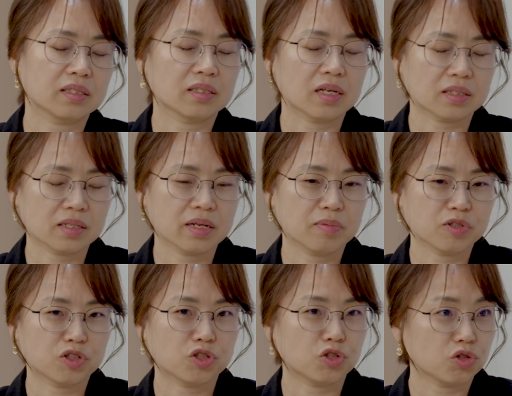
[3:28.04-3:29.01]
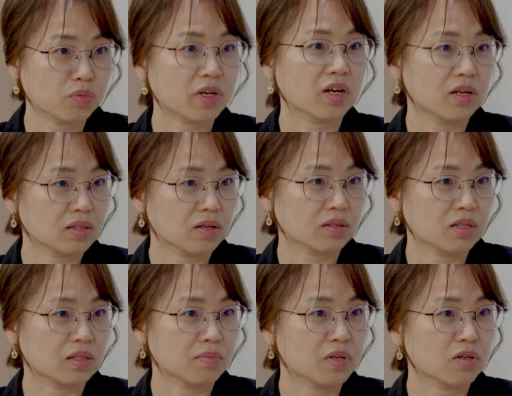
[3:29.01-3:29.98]
death review should be
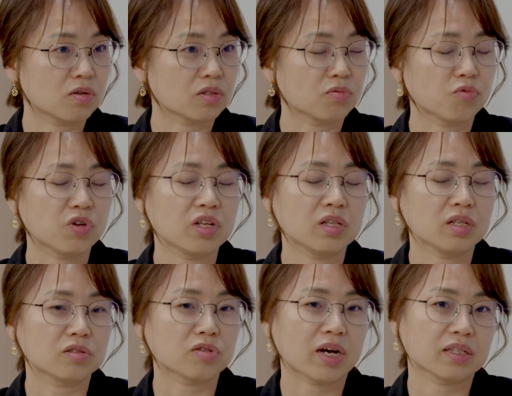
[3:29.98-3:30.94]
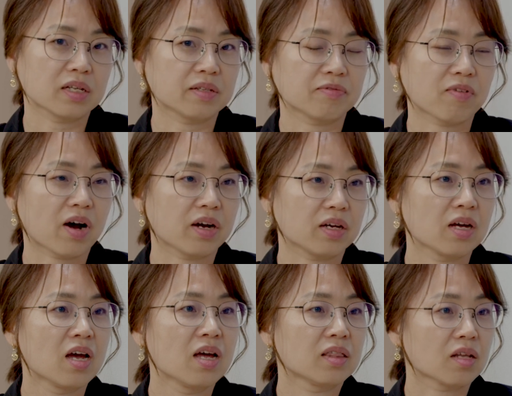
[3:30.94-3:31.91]
conducted because we need to identify
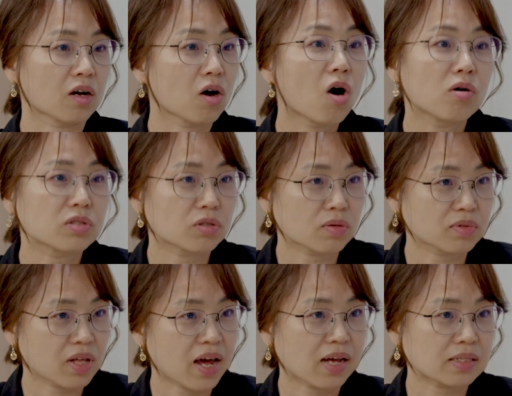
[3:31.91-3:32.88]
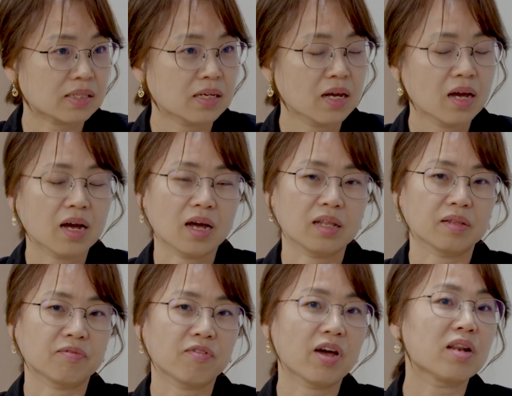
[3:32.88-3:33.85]
the cause of death
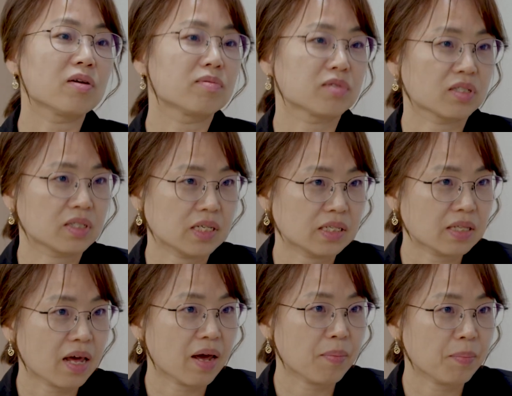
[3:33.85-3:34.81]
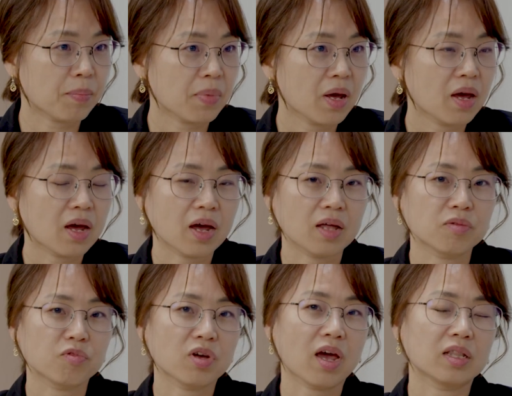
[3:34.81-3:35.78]
and failure of the system, and
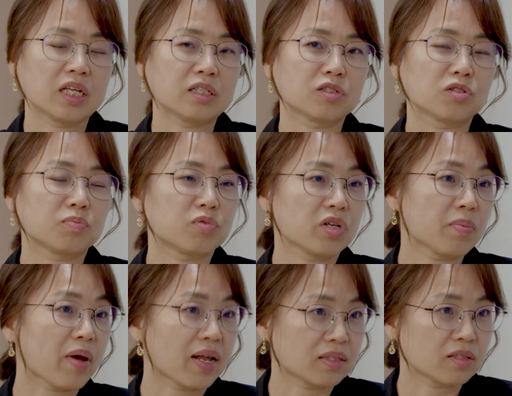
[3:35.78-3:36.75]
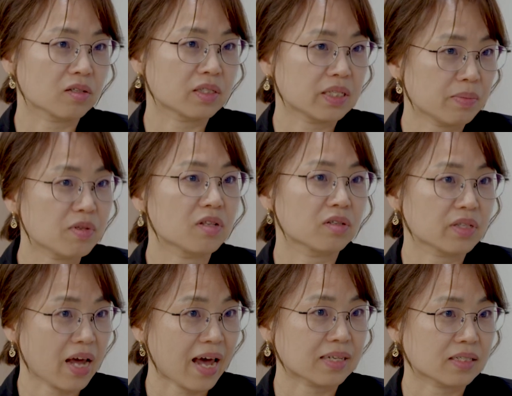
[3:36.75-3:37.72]
we need to prevent the similar
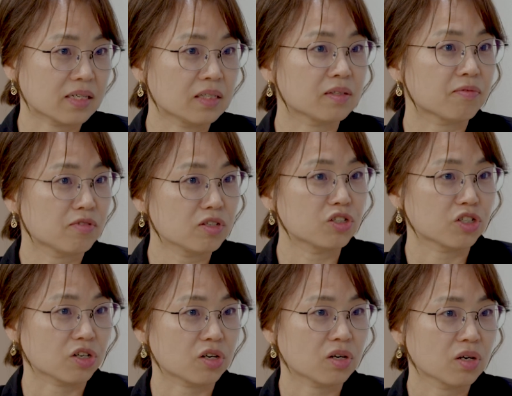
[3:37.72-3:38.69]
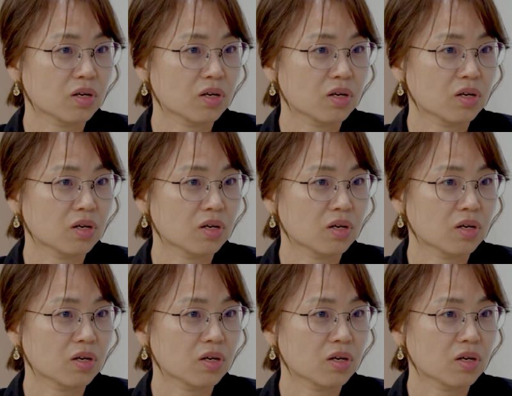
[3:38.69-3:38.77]
deaths in the future.